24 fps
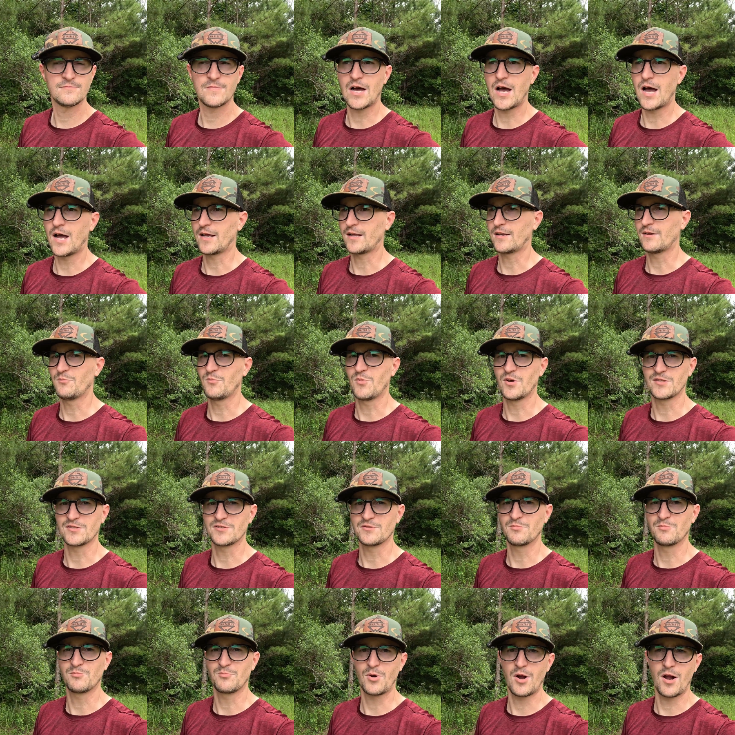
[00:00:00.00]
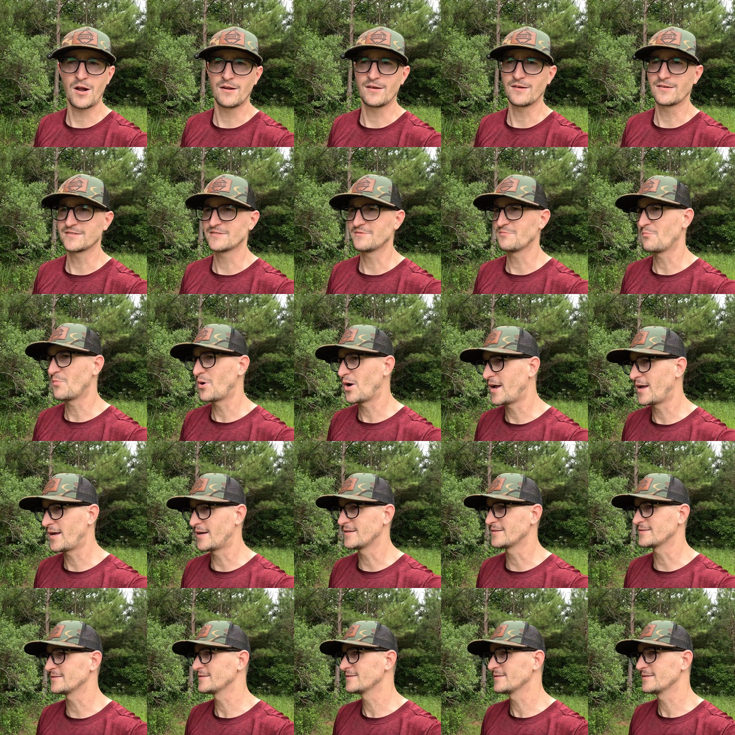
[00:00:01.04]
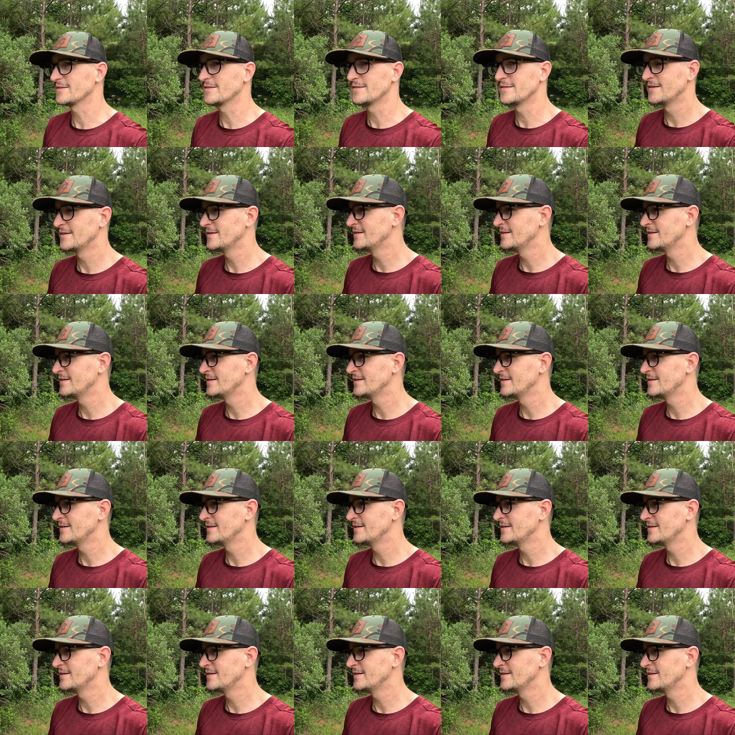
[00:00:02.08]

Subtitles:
hawking a bunch of products and brands and